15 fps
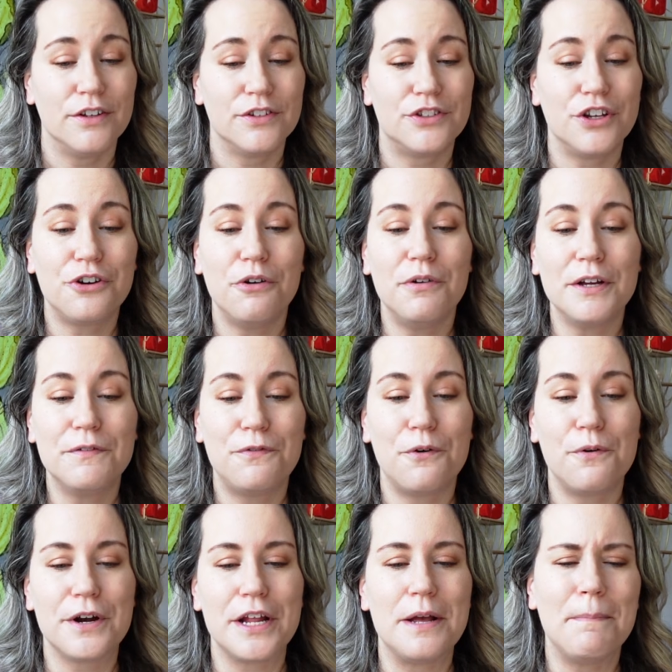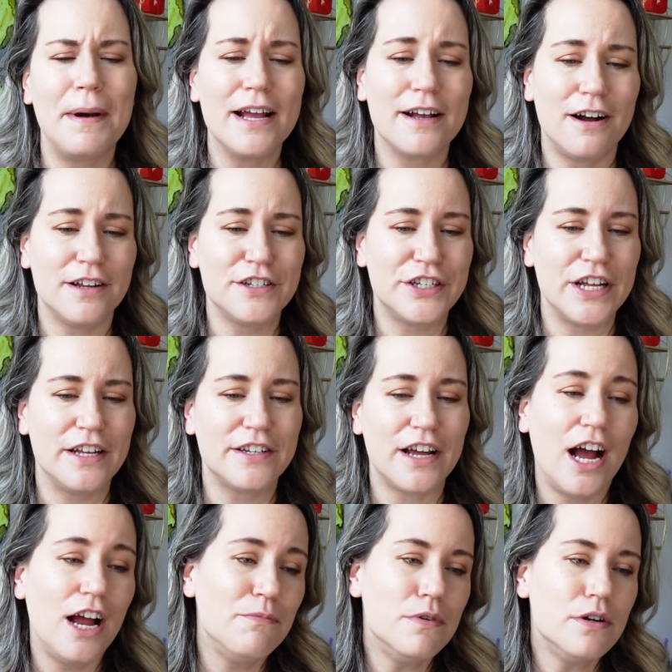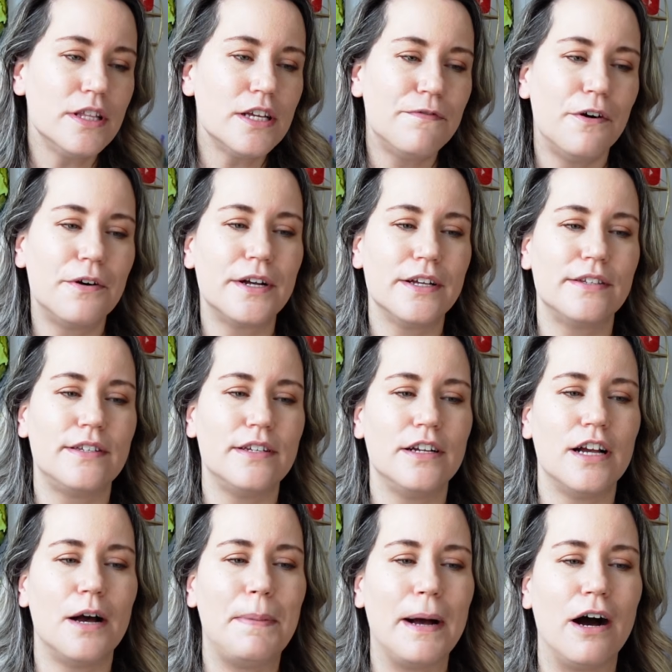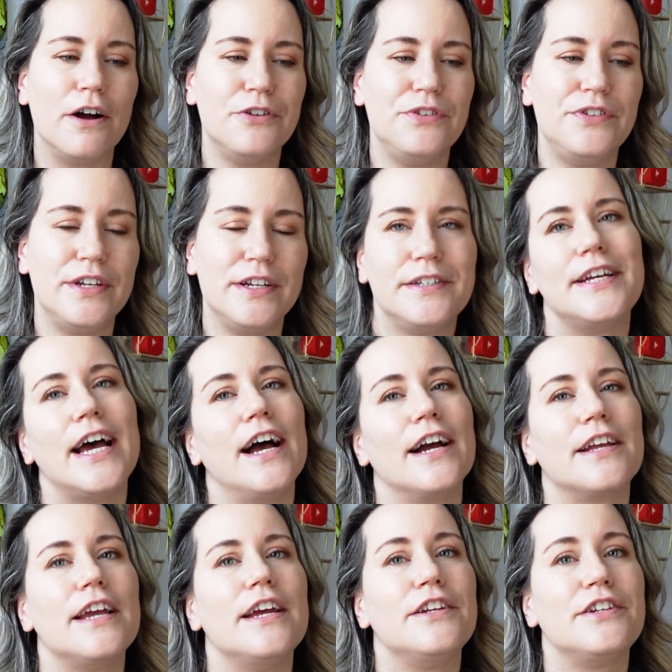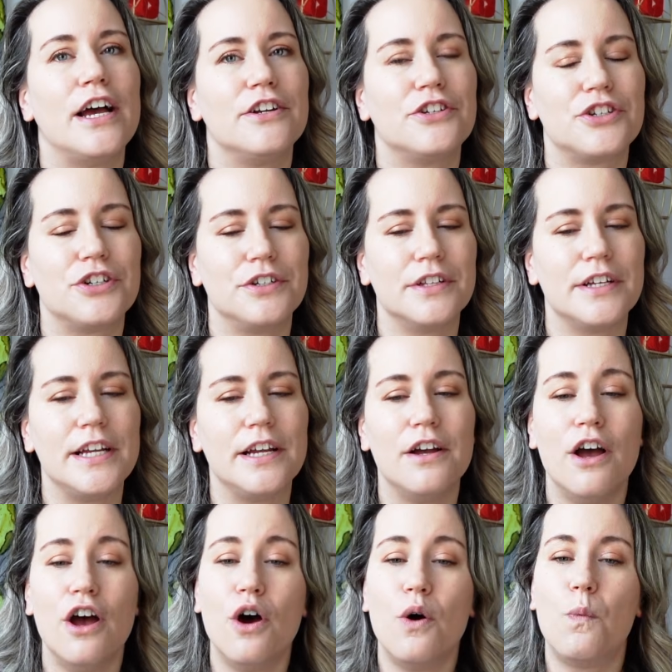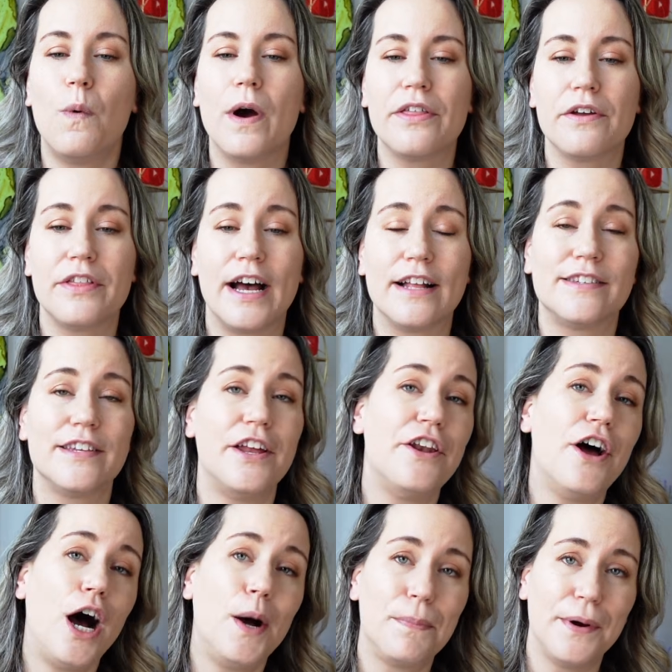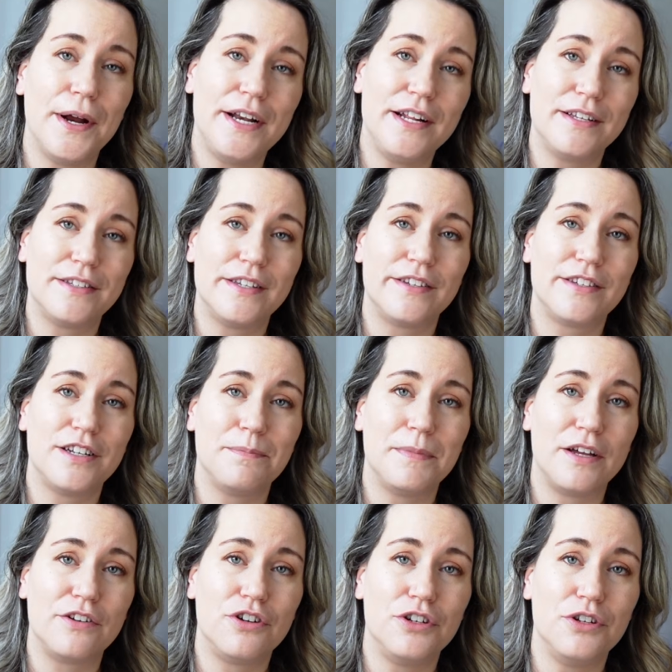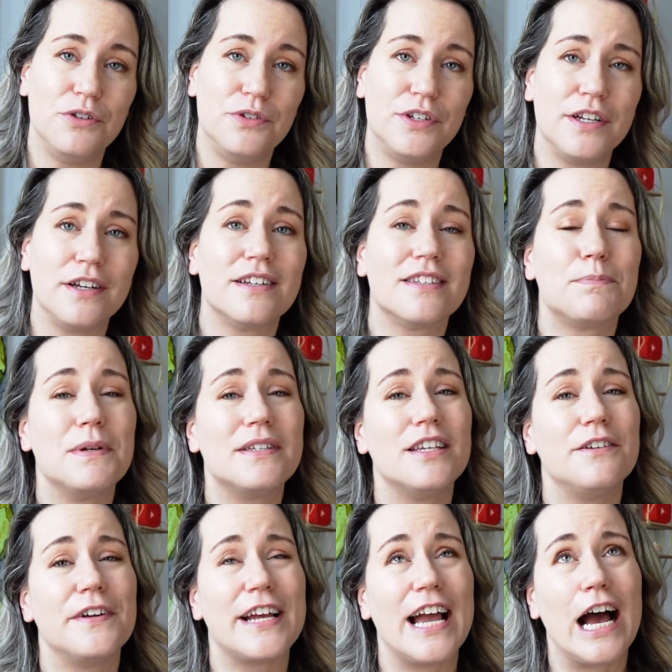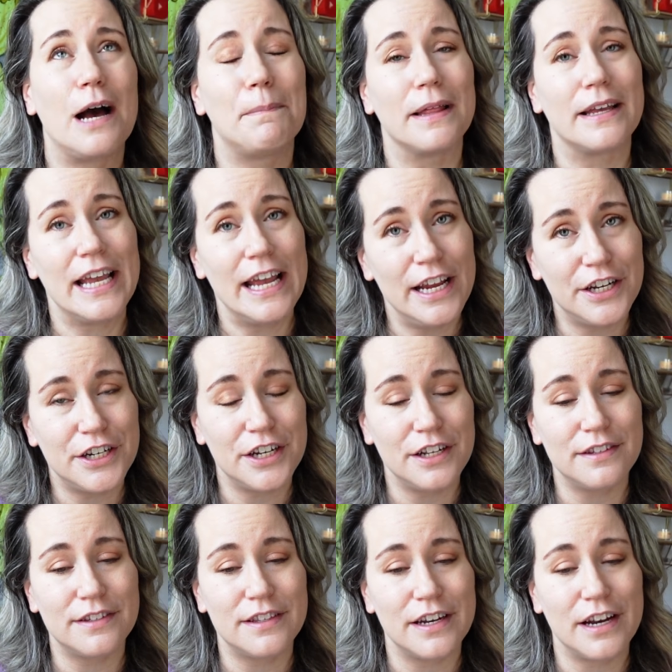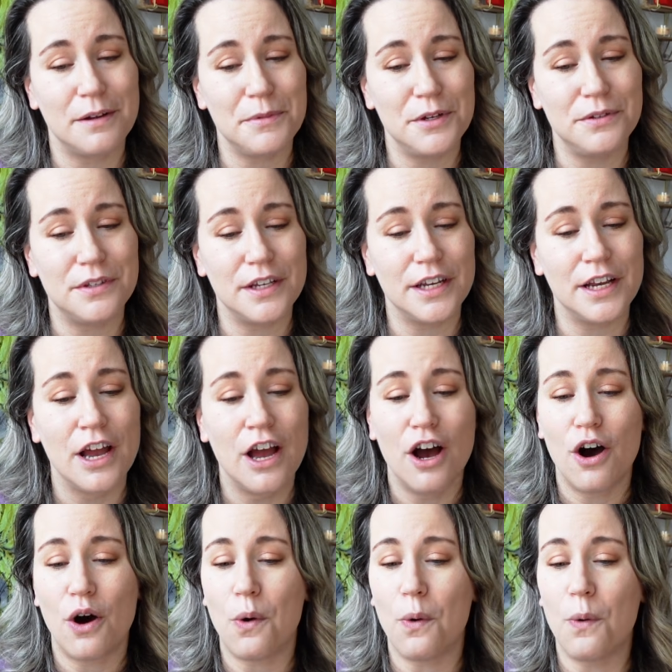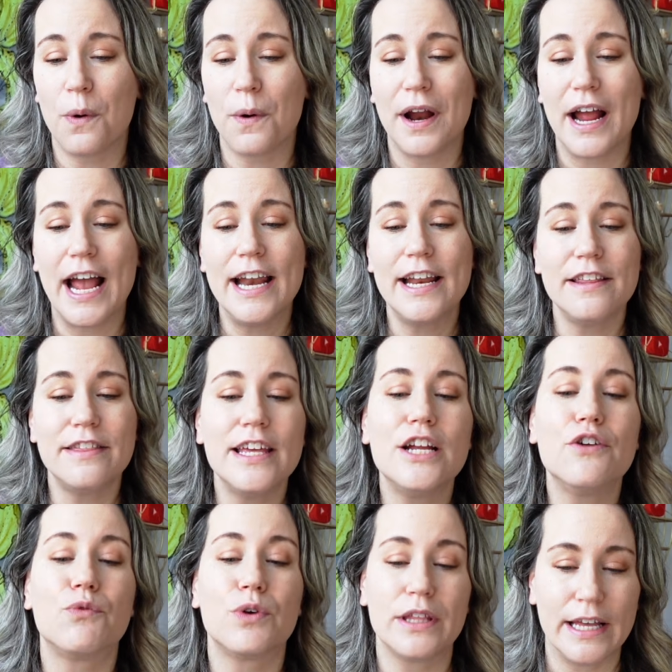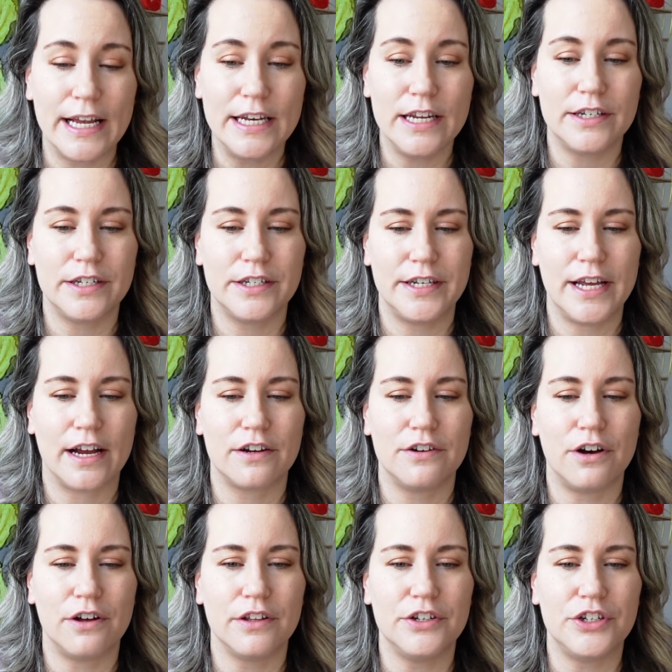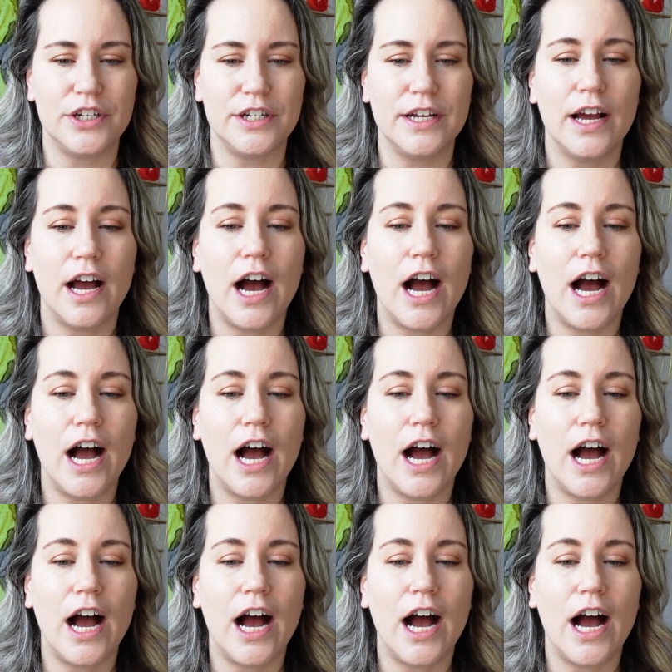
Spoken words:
So going forward in my content, I'm really focusing about using tech intentionally, whether that's an operating system that you're using, specific applications that I'm using, or anything related to technology.